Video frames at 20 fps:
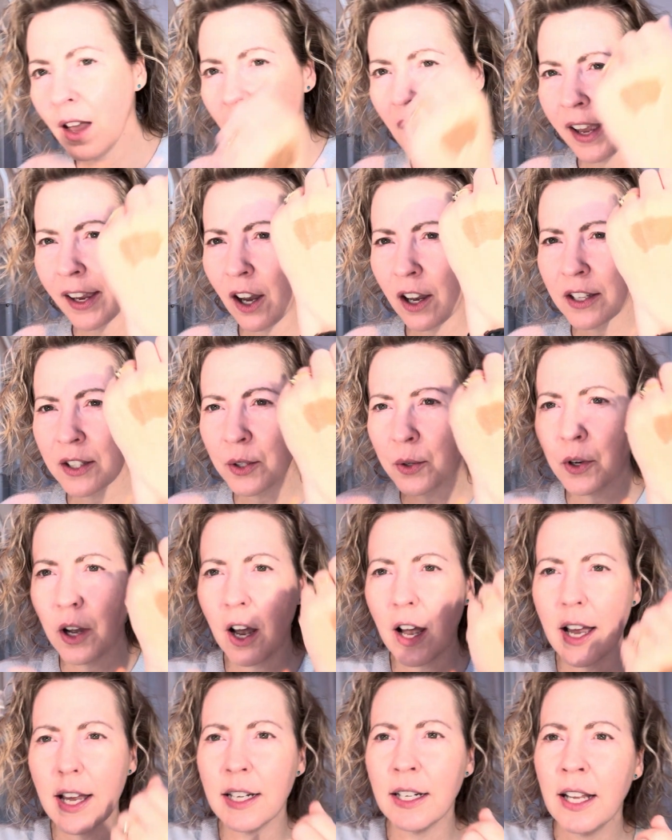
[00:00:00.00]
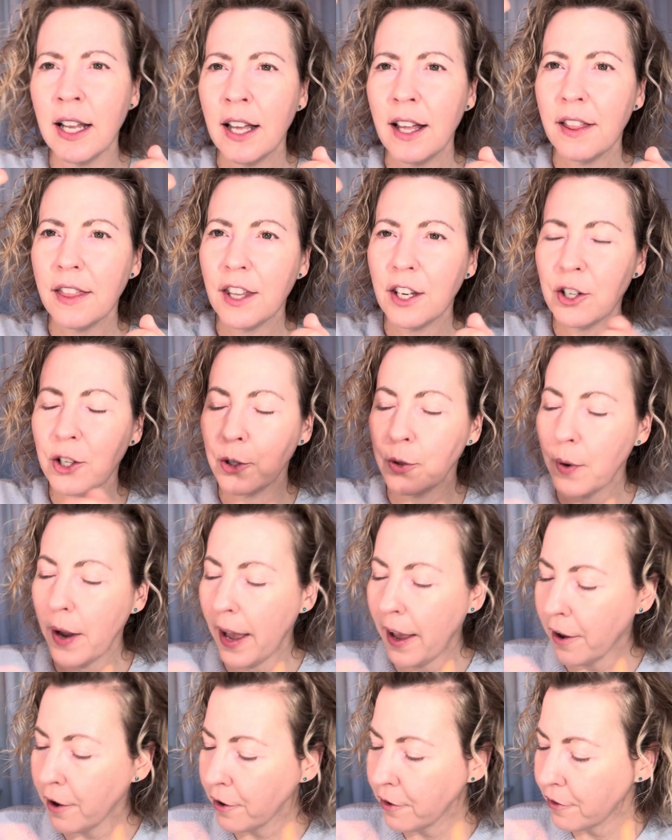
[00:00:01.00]
I also got the new
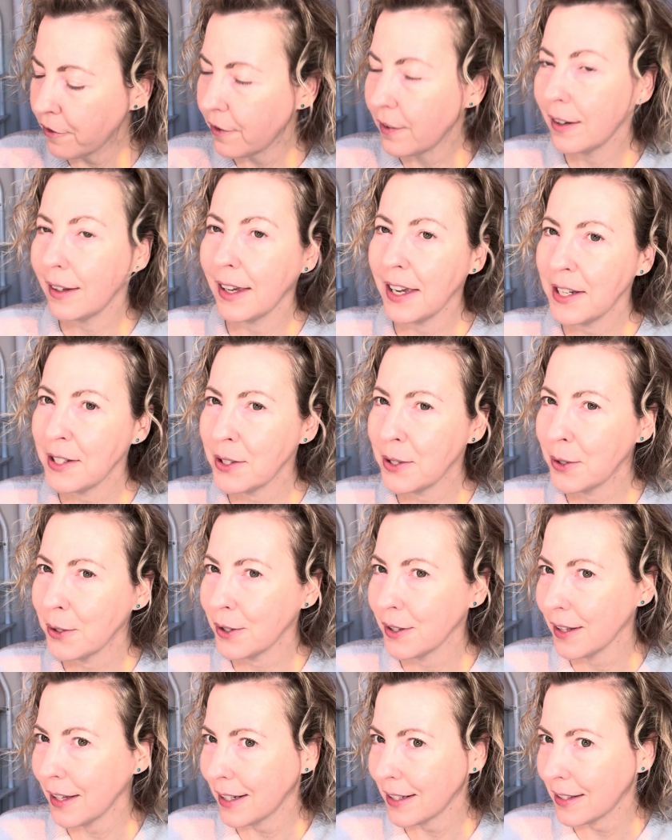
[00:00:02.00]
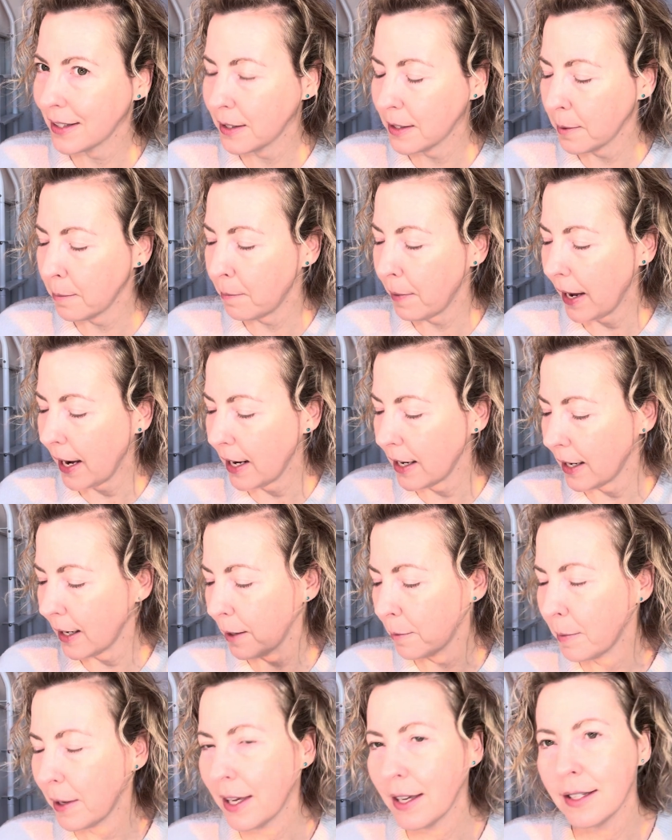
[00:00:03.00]
e.l.f. in case you're like
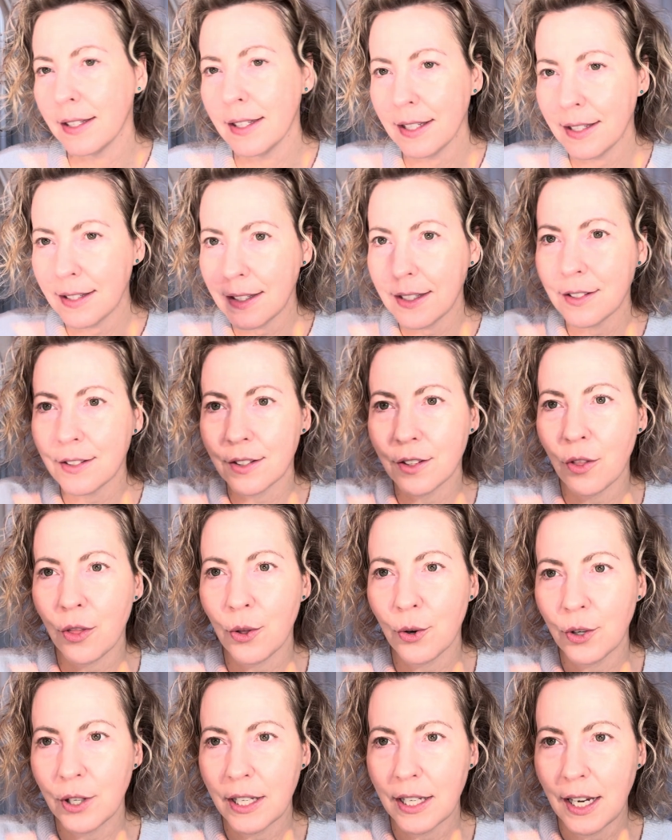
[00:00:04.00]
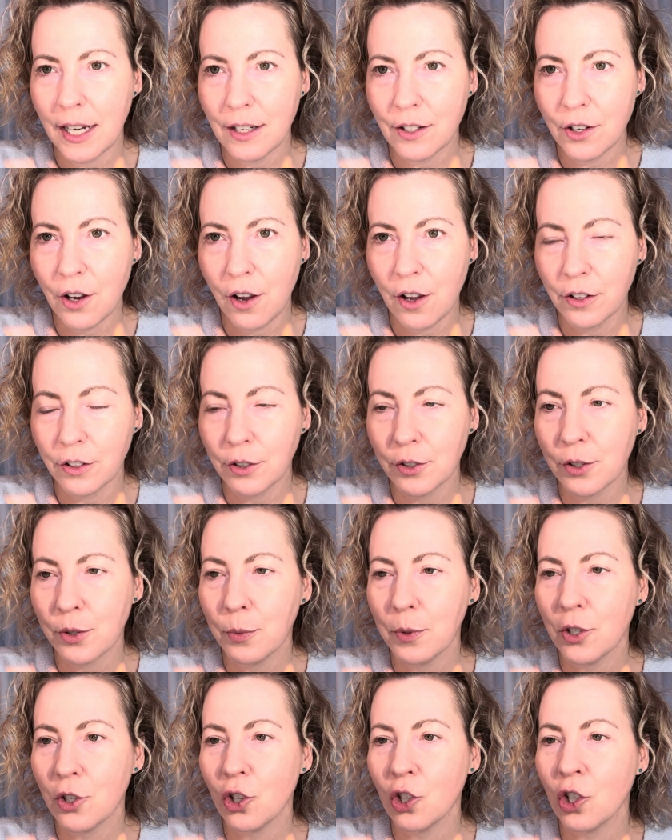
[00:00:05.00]
debating, because this is $38,
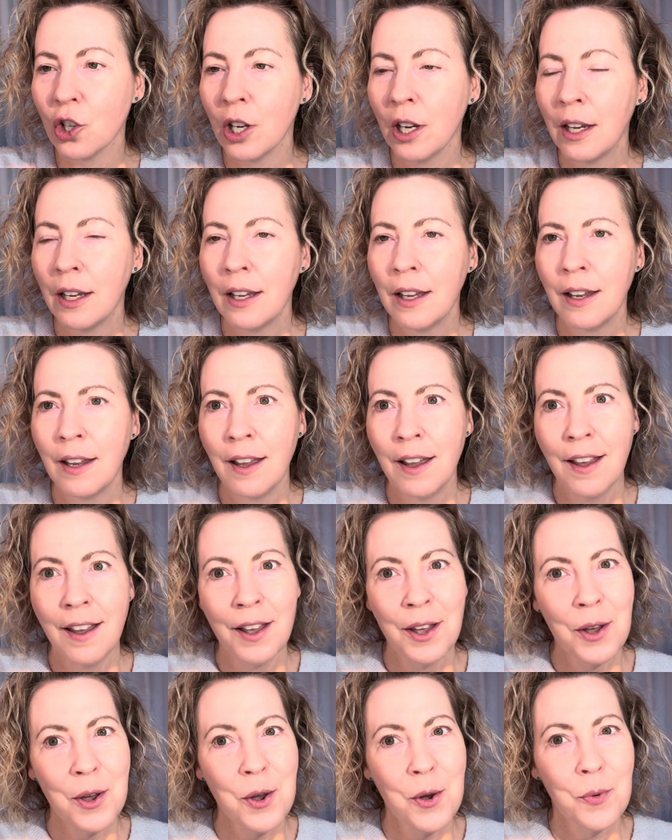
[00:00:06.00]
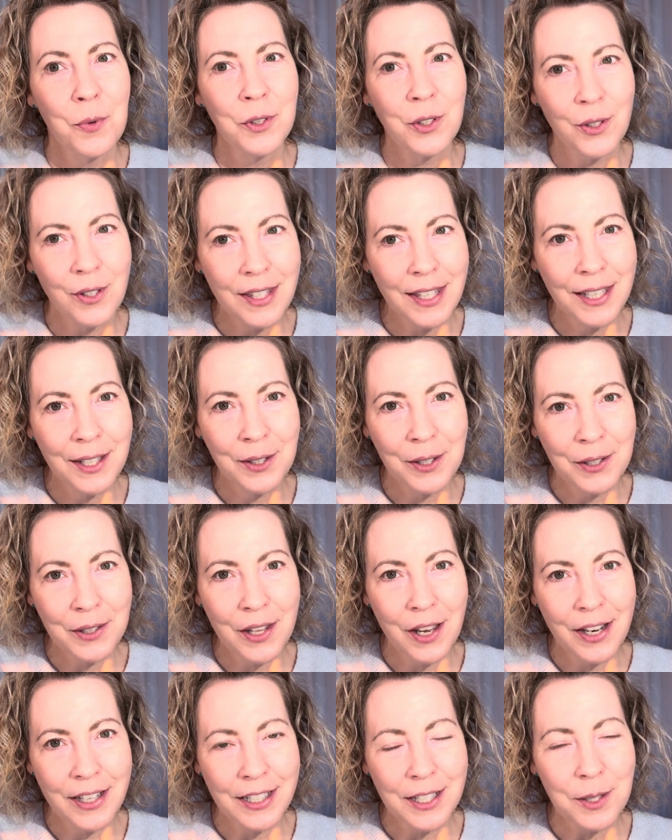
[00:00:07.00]
which when you see it
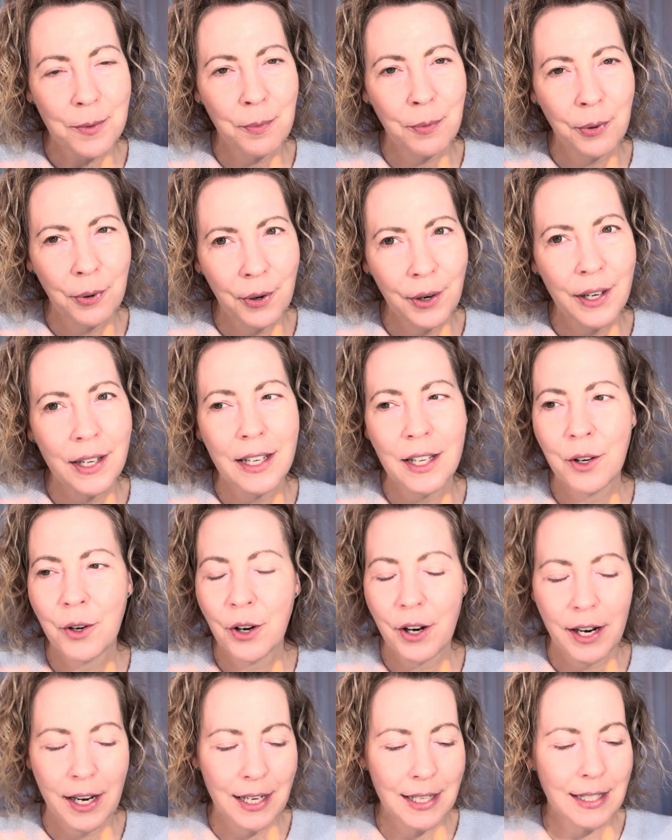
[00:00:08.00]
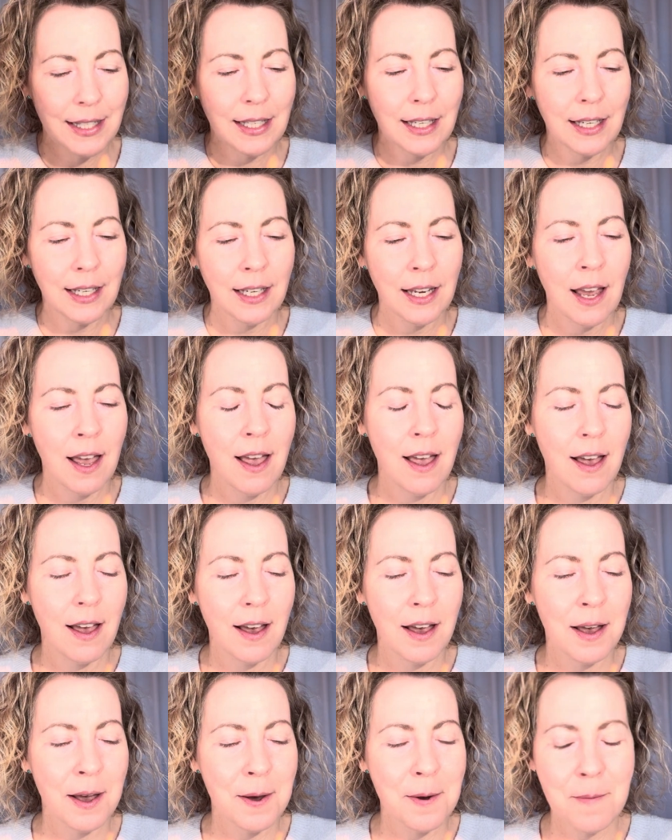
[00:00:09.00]
online is pretty crazy.
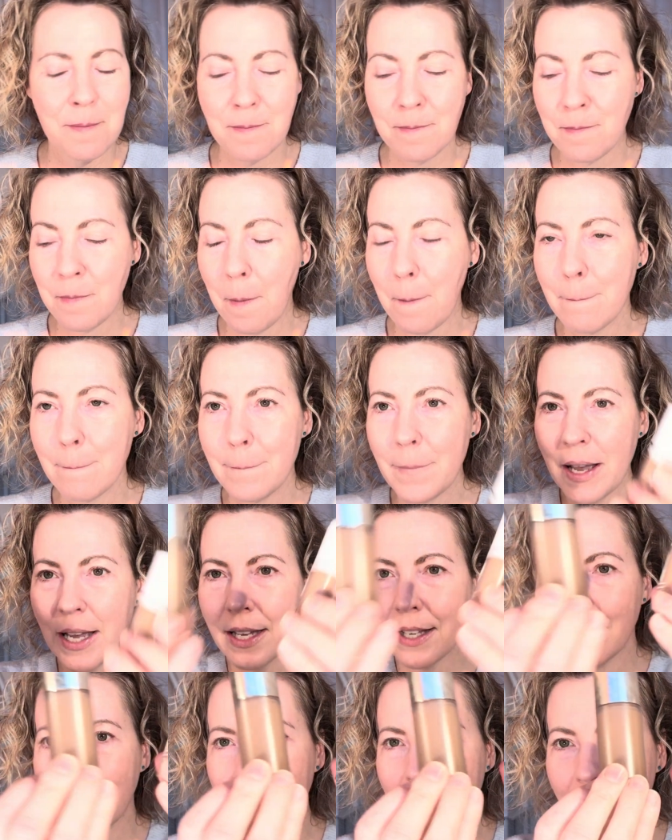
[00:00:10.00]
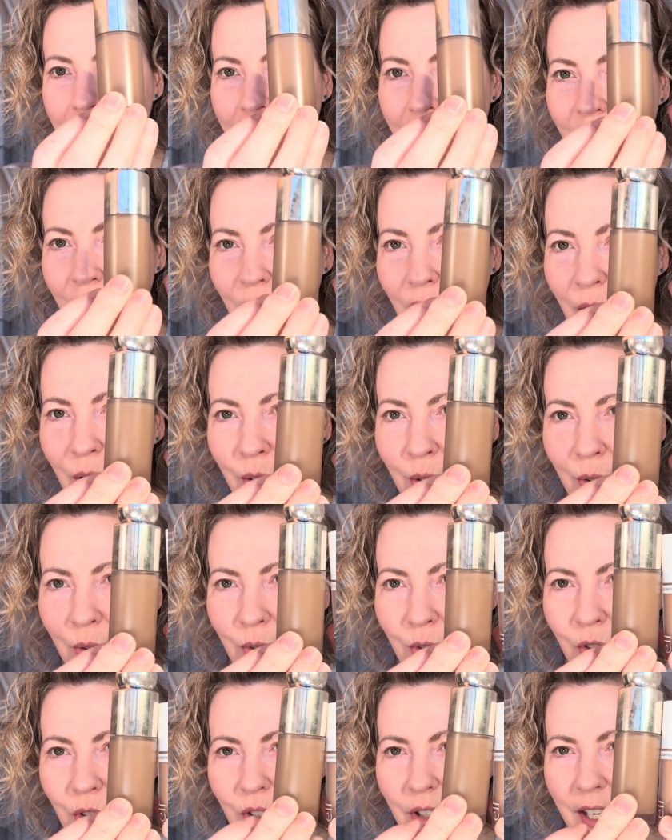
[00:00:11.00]
But it's
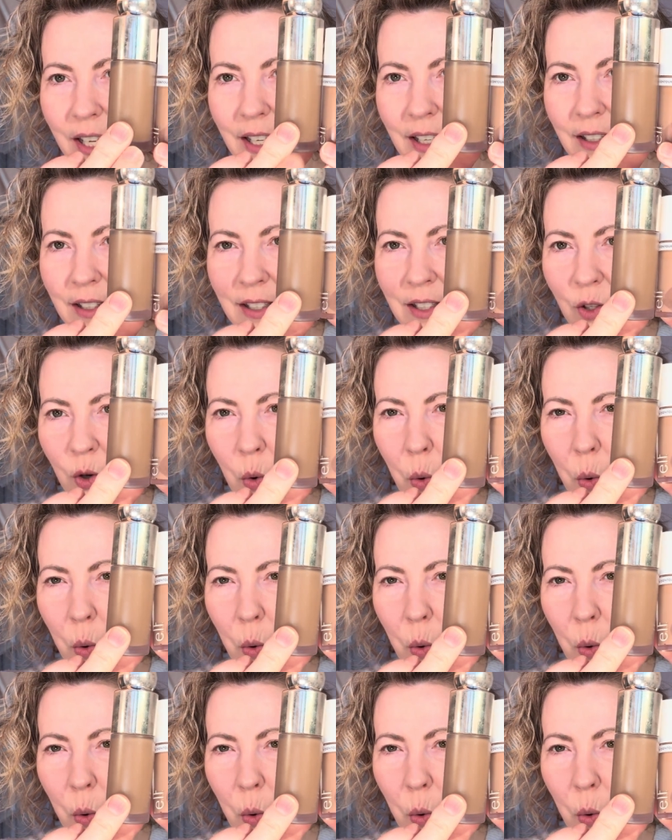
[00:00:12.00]
huge. Like it's